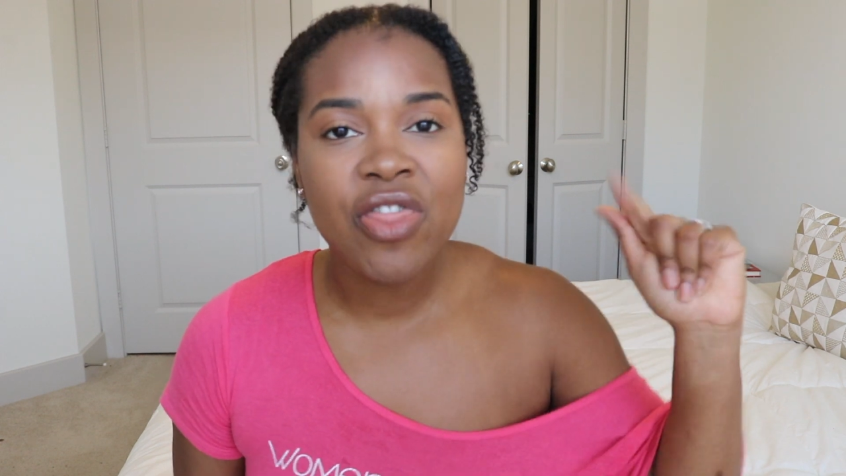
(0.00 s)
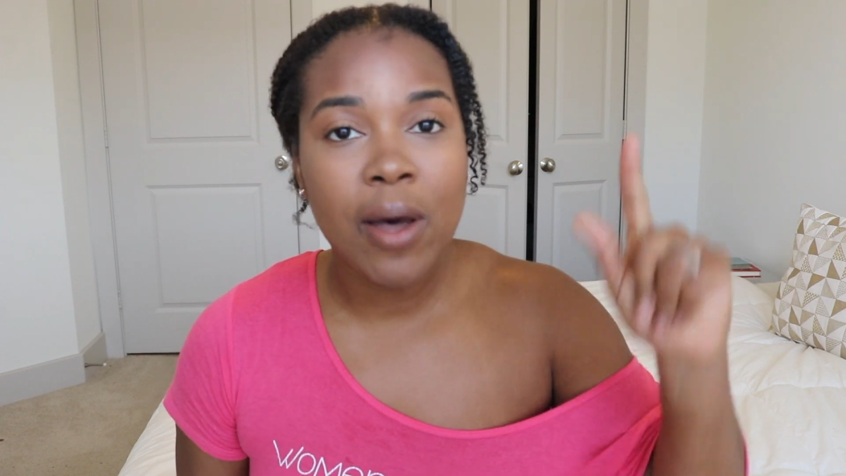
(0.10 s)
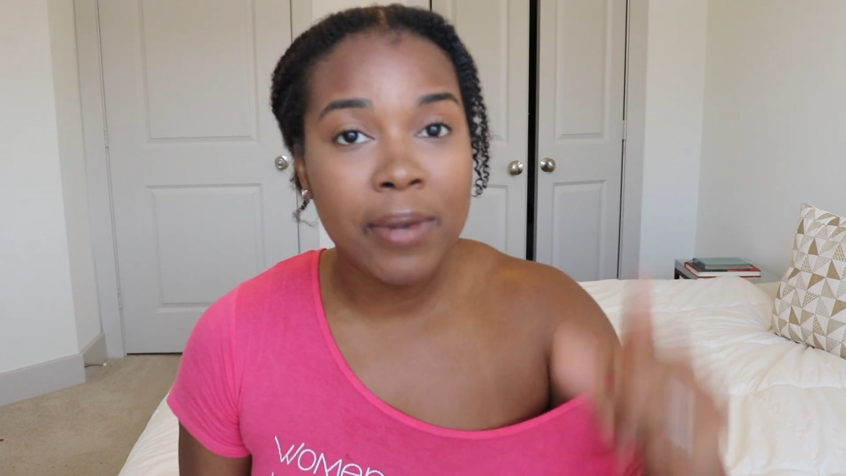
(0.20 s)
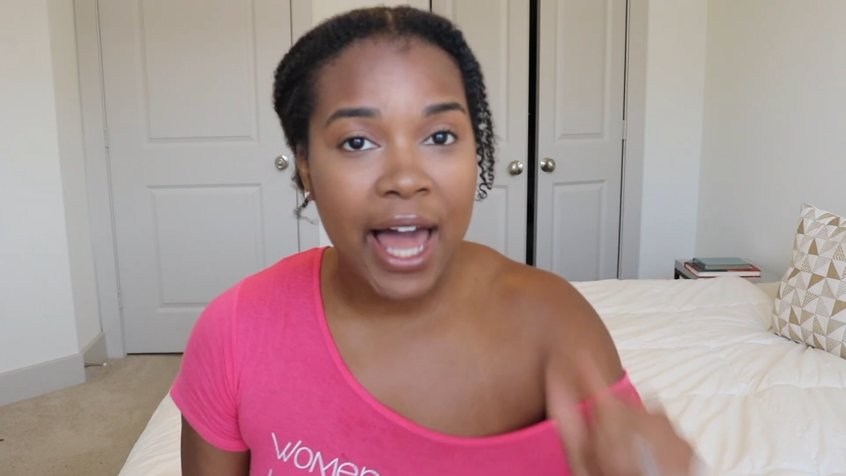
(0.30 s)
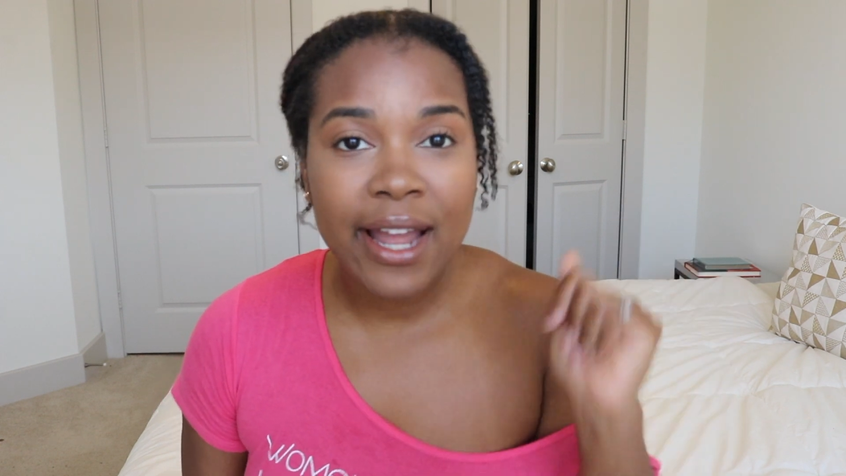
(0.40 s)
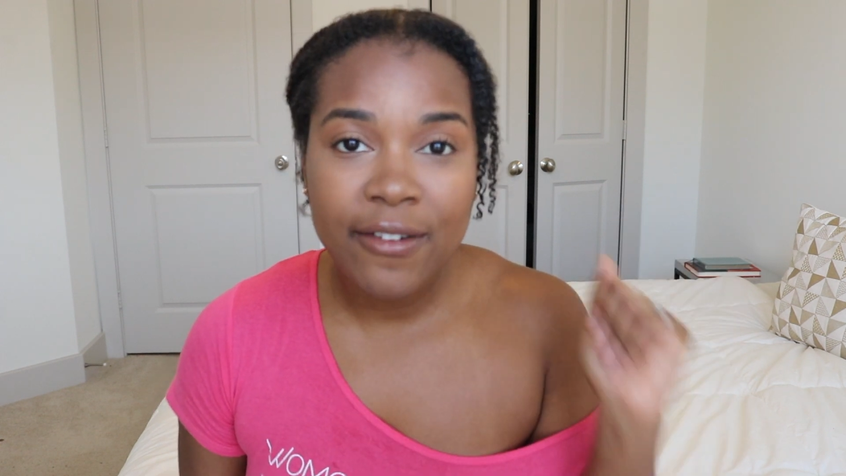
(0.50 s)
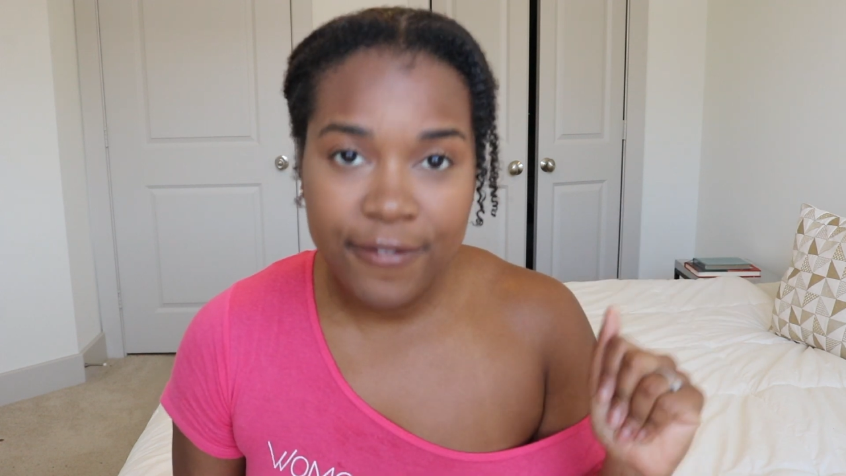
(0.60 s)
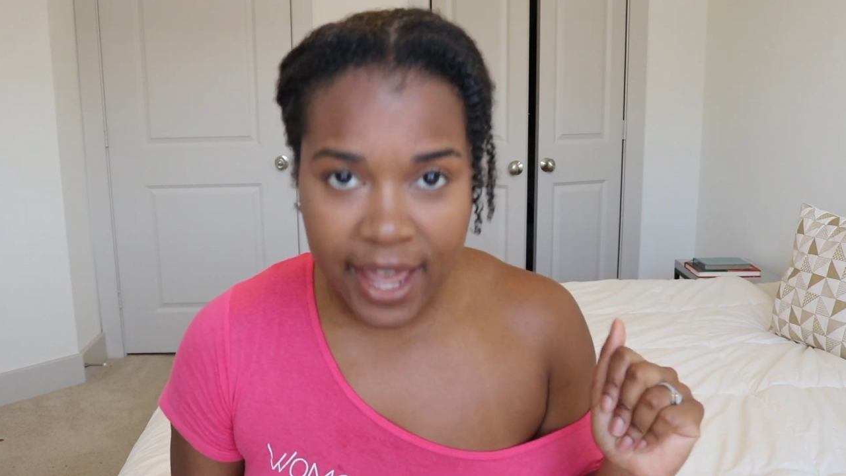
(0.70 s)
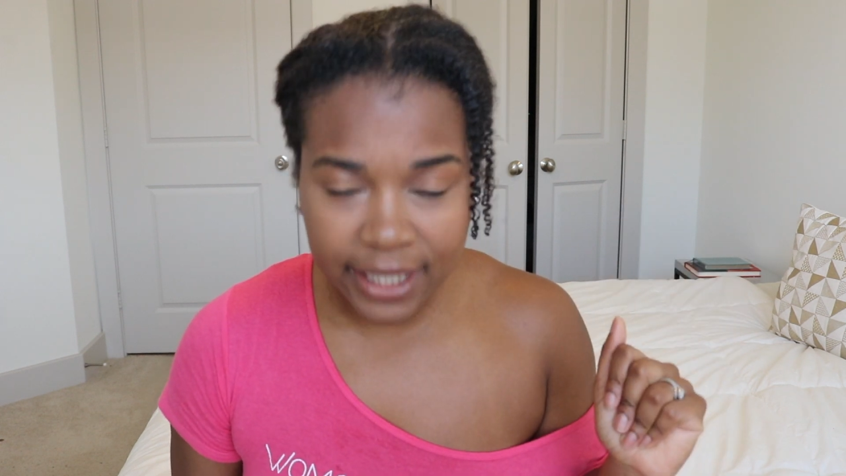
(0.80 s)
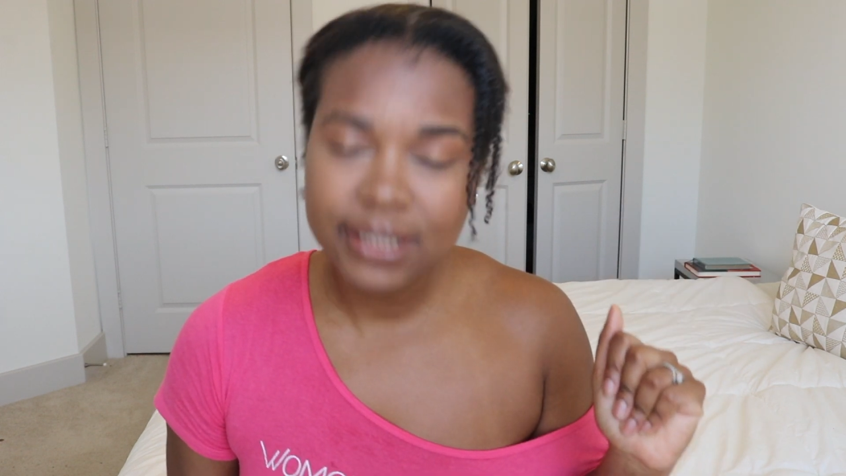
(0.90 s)
The Black
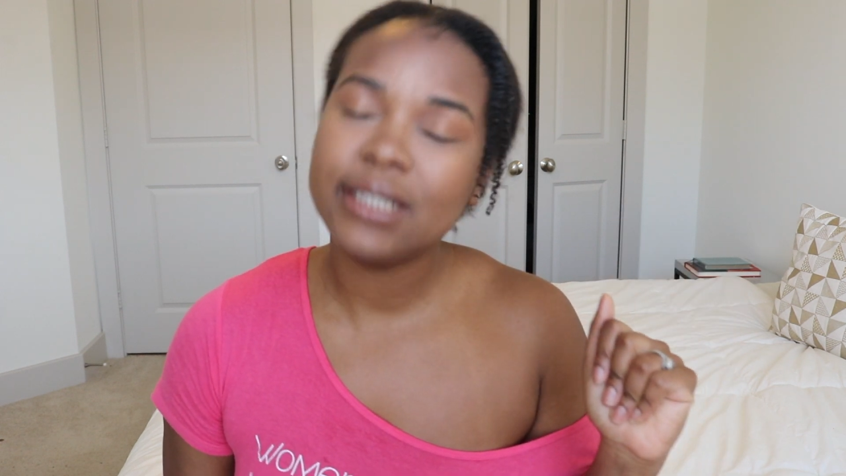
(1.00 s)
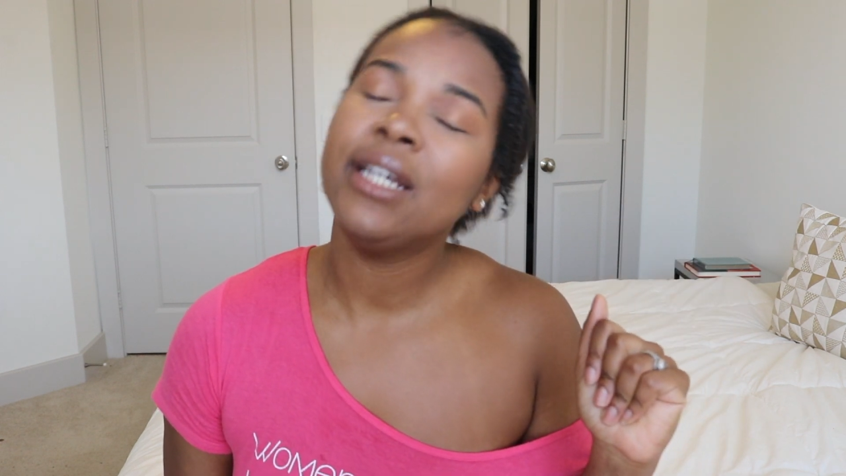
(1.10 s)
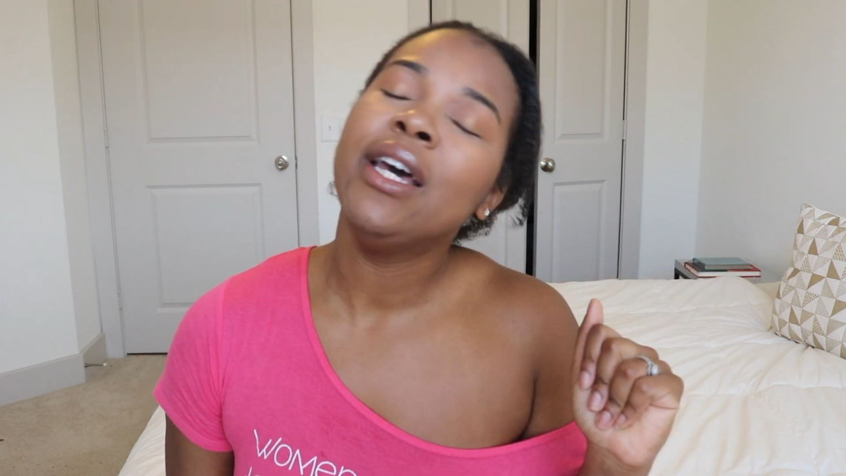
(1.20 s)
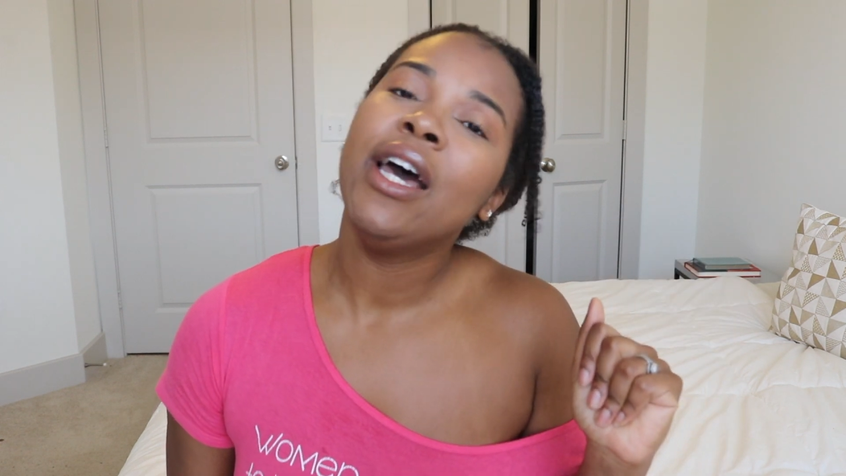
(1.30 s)
Effect,